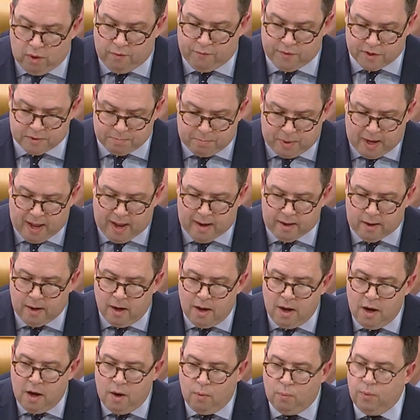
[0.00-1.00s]
of this plan,
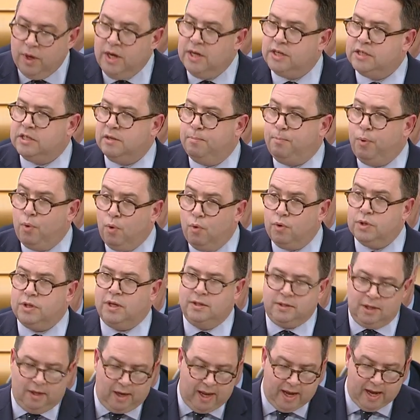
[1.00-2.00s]
we support a
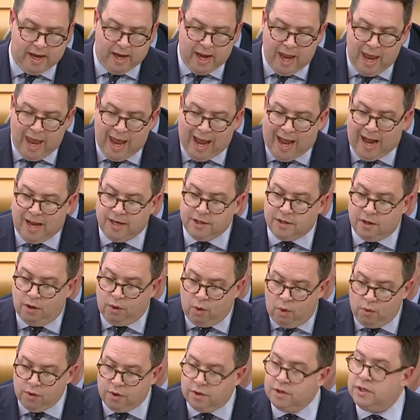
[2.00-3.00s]
delay and the
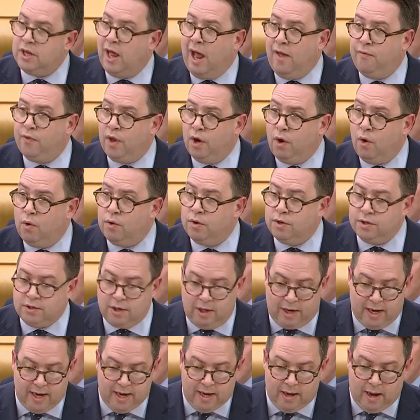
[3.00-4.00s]
longer
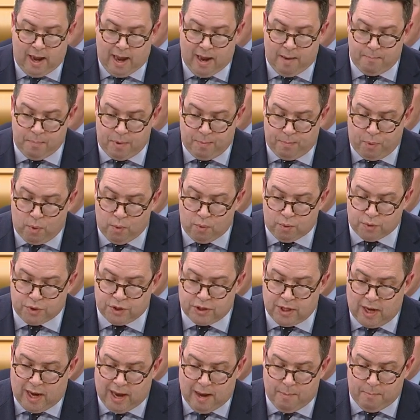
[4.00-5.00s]
delay
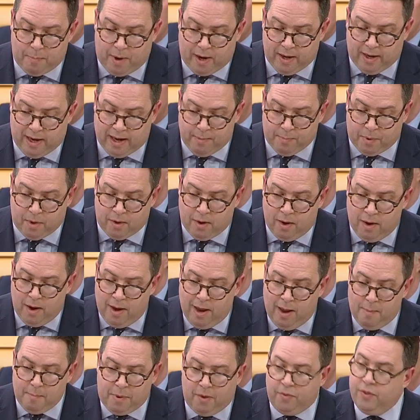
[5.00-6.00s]
proposed by Labour.
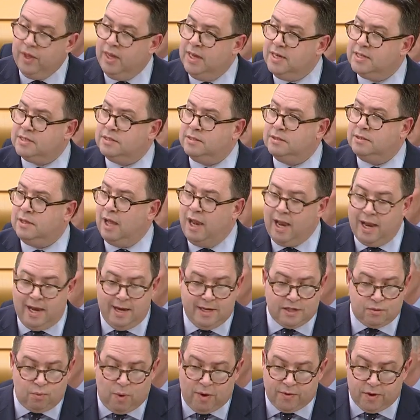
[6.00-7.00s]
But these
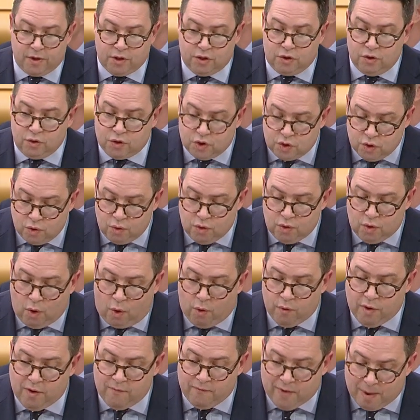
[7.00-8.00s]
delays, whether to June or
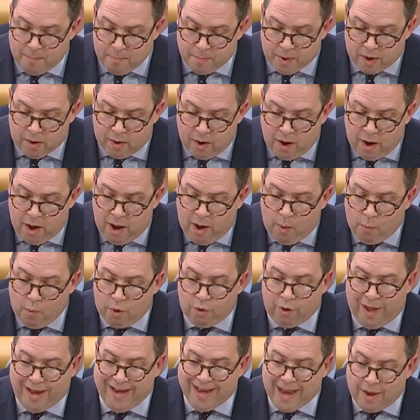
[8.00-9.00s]
November,
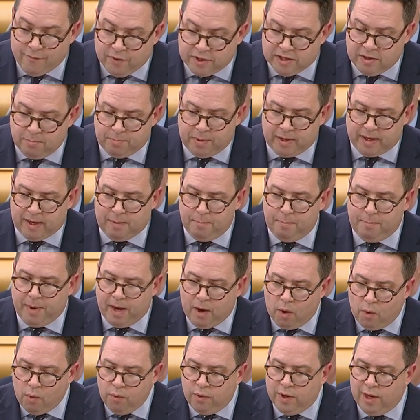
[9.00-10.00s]
will inevitably be
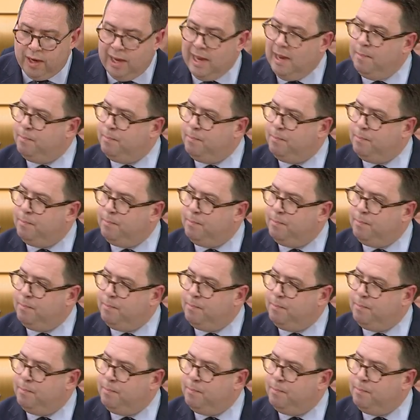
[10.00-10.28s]
only a